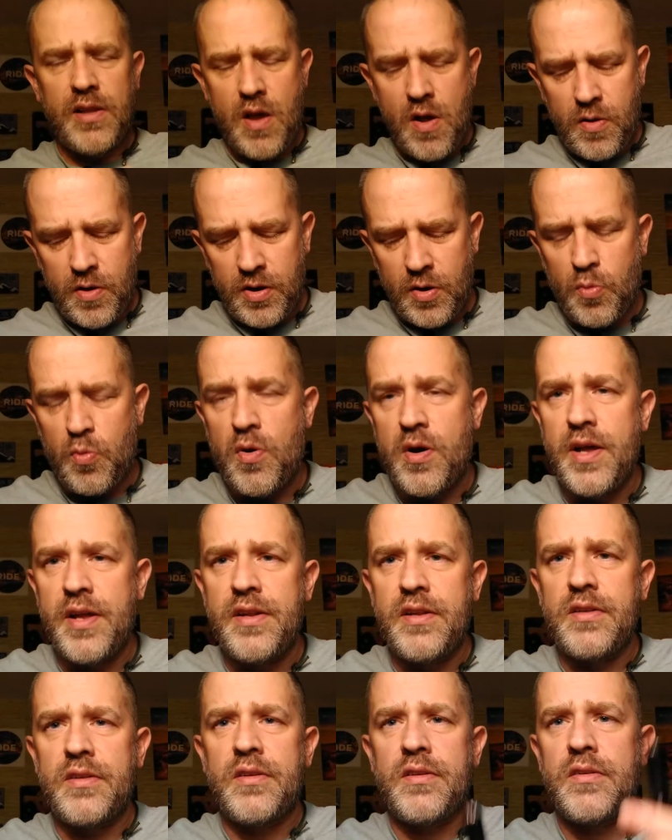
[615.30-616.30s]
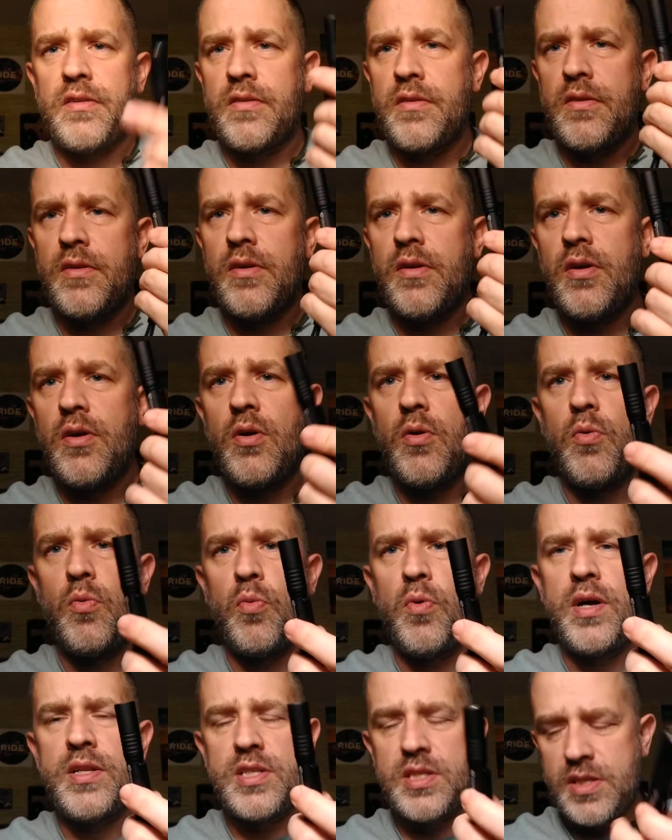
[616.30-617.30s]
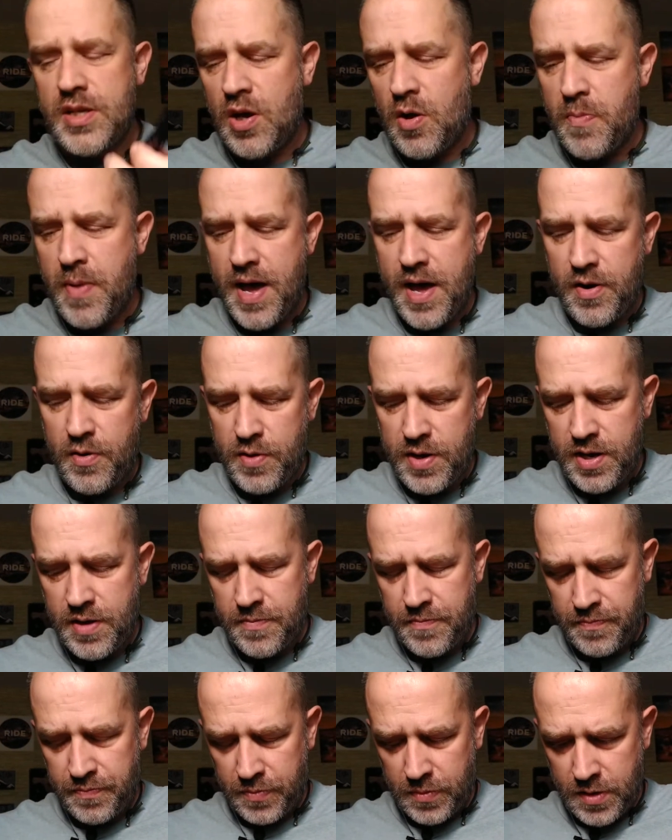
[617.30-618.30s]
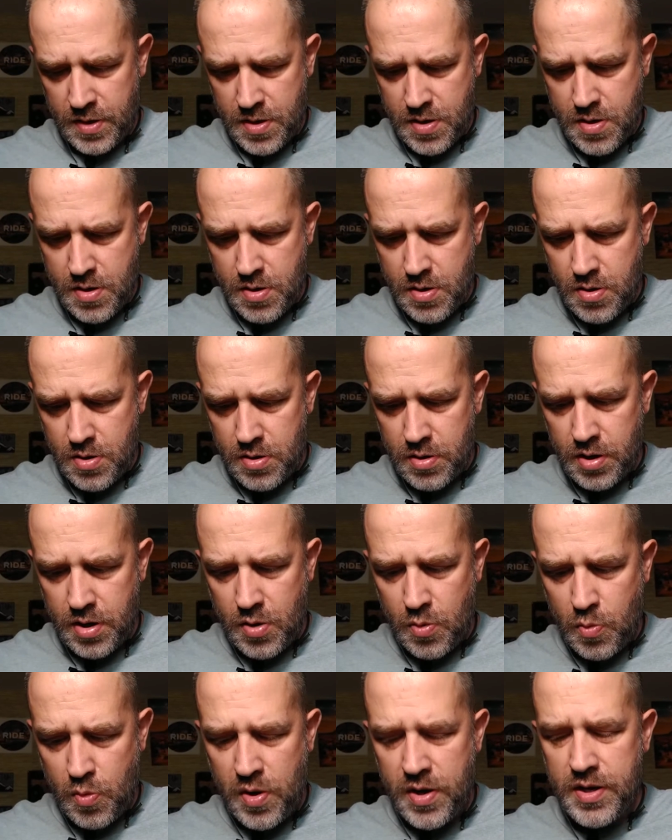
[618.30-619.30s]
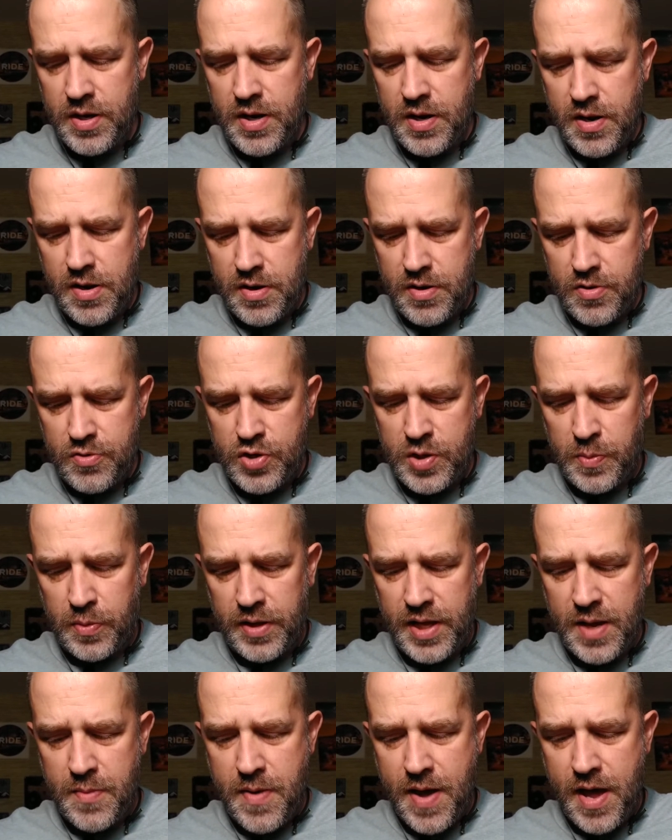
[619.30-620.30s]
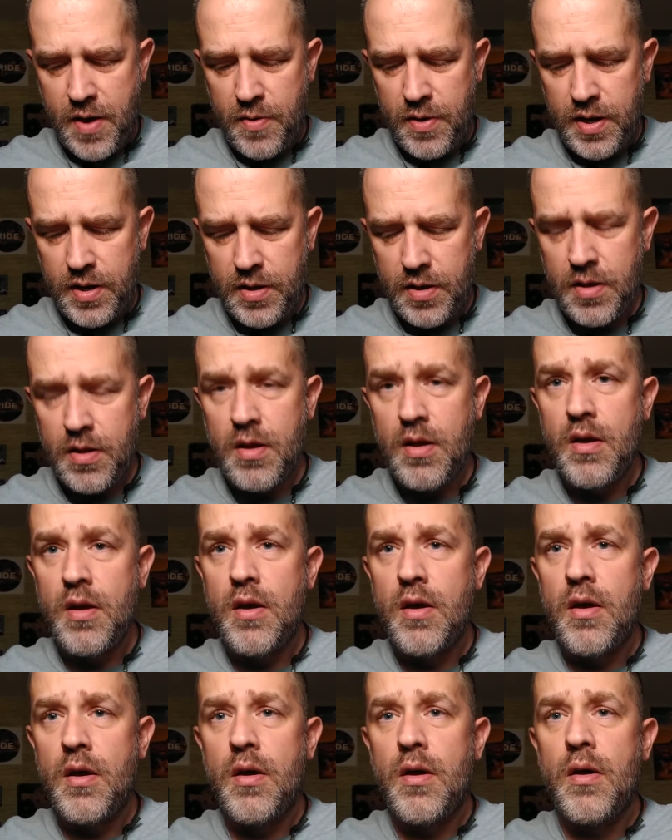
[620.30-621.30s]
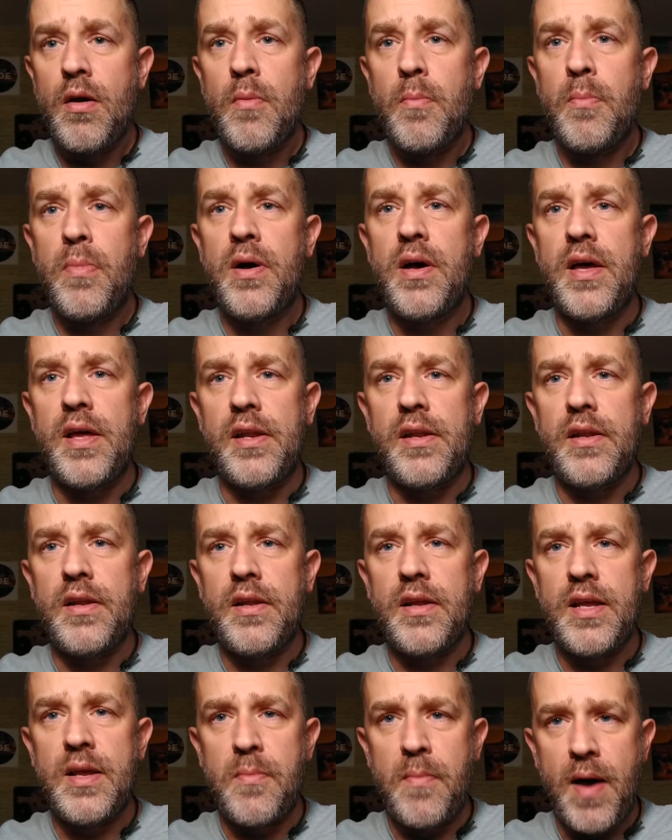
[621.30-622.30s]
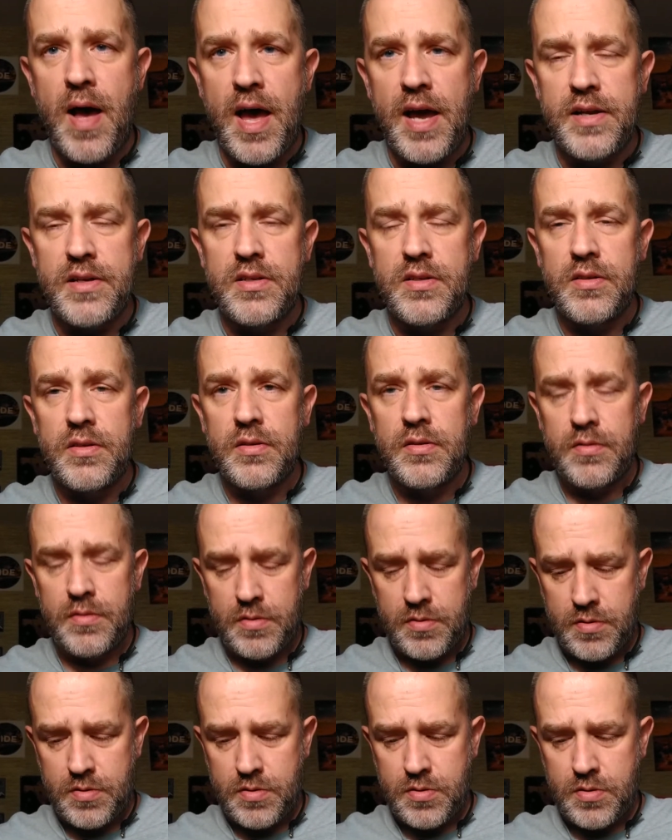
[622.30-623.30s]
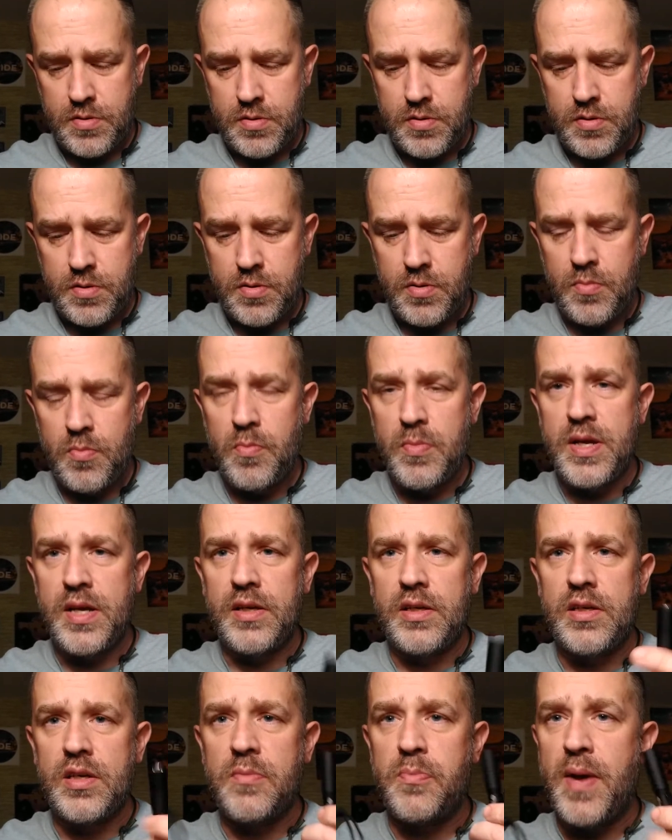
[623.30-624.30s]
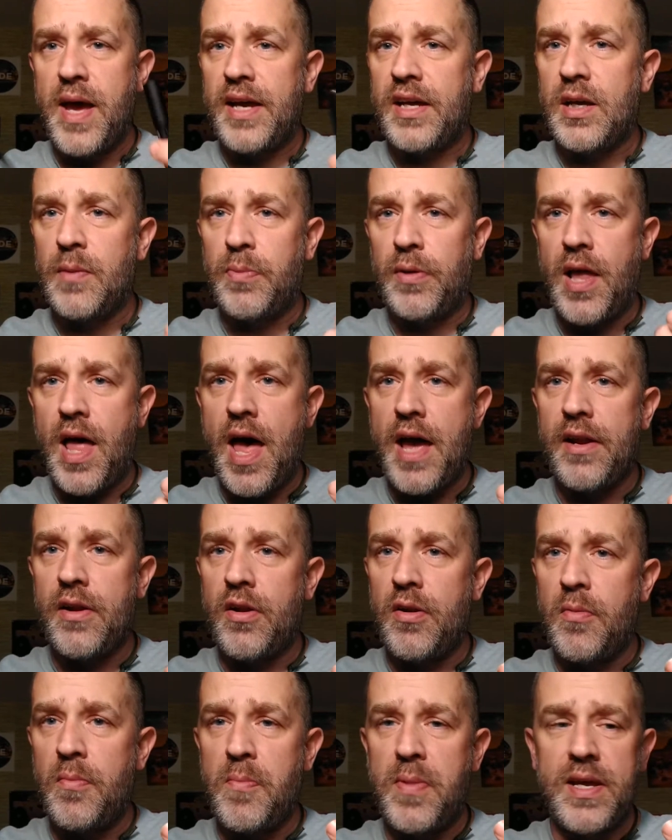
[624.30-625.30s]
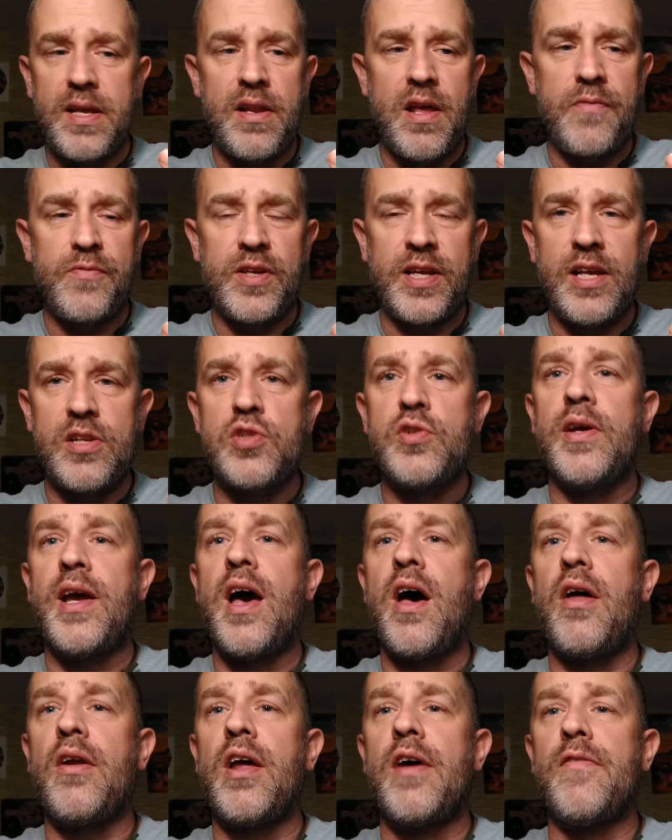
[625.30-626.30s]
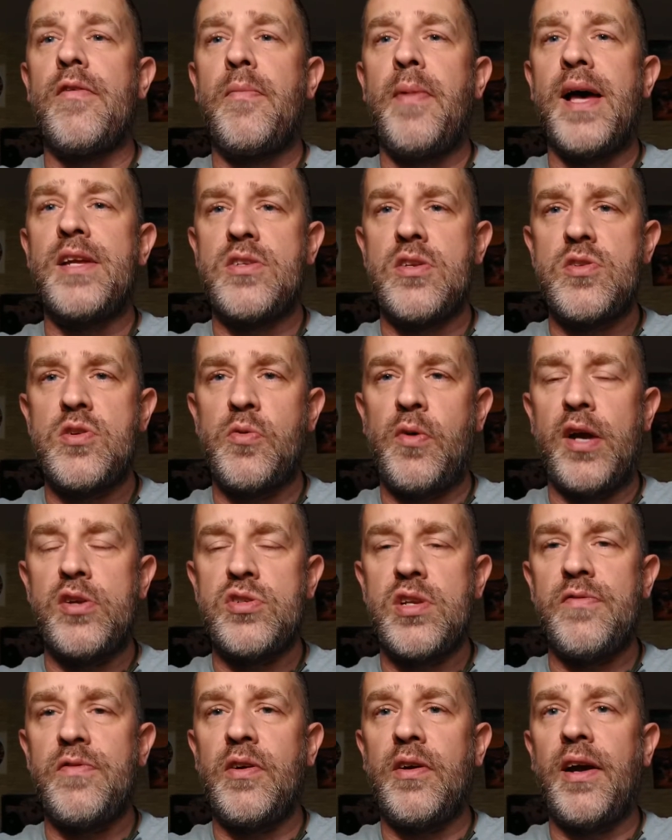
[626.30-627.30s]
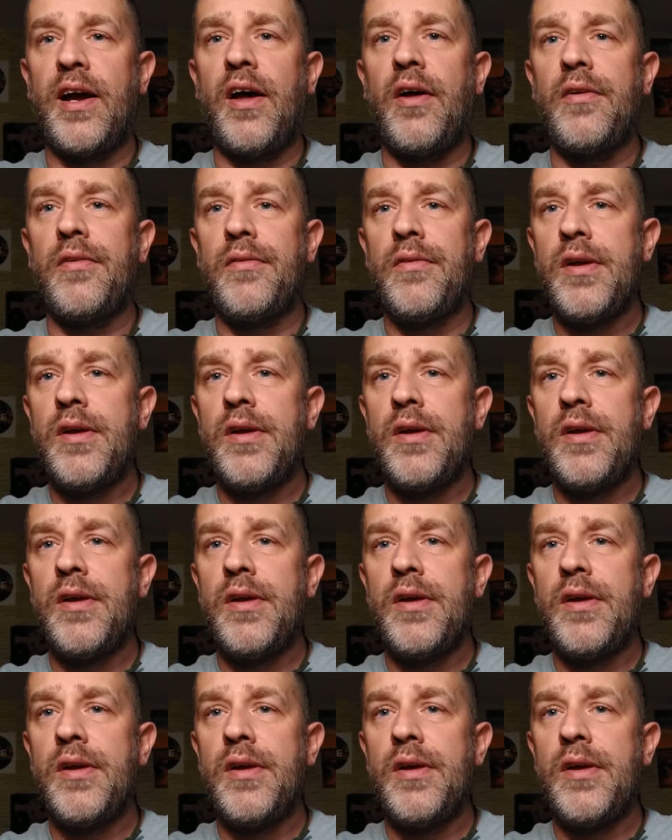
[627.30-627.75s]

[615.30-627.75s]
long on a one cell battery, you know, one AAA battery, but it might be a good backup light and be enough to get you out of a bad situation if you're out,